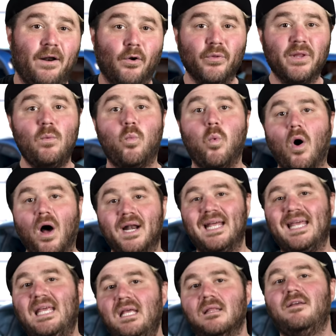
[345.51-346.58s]
And only one
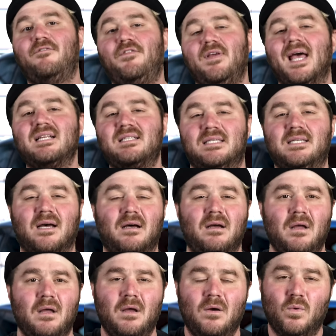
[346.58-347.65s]
Healey Fiesta
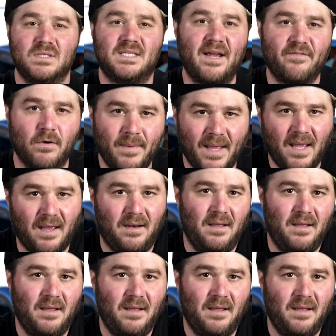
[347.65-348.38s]
was ever made.